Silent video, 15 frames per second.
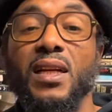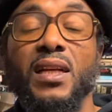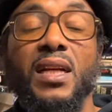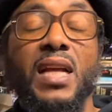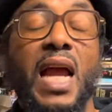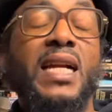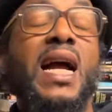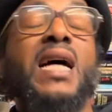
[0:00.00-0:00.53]

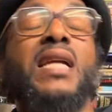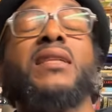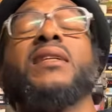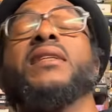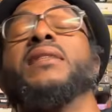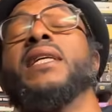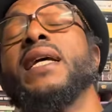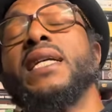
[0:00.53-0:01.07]
I got a little
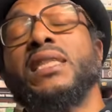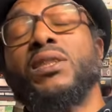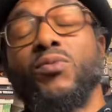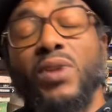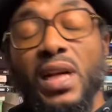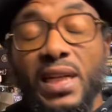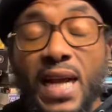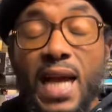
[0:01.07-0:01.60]
dizzy when
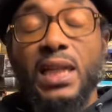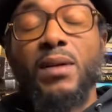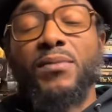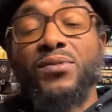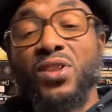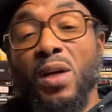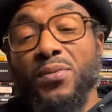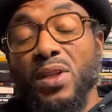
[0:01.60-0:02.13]
I got up,
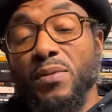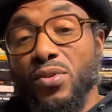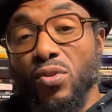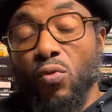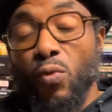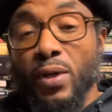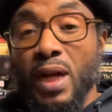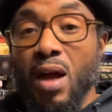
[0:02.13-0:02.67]
jumped up too
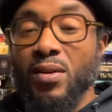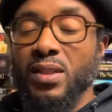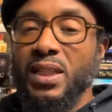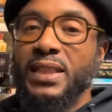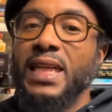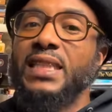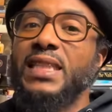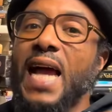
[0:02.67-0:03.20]
quick, I was a little
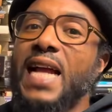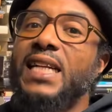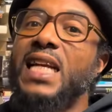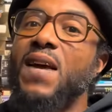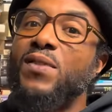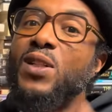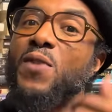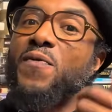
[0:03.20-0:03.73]
dizzy. I didn't
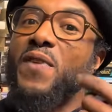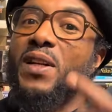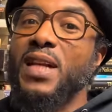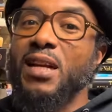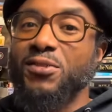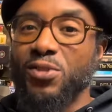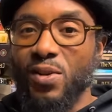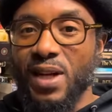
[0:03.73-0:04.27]
have enough
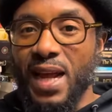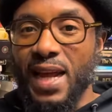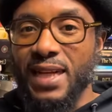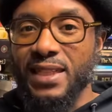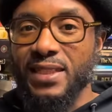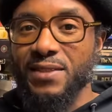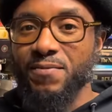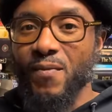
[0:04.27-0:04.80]

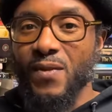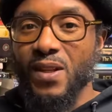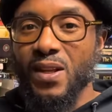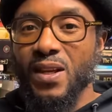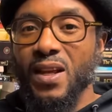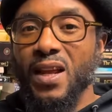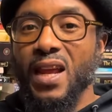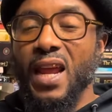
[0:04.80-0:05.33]
electrolytes.
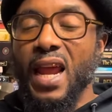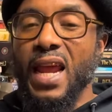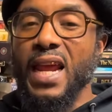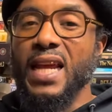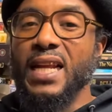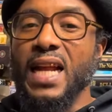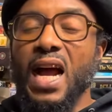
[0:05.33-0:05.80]
And I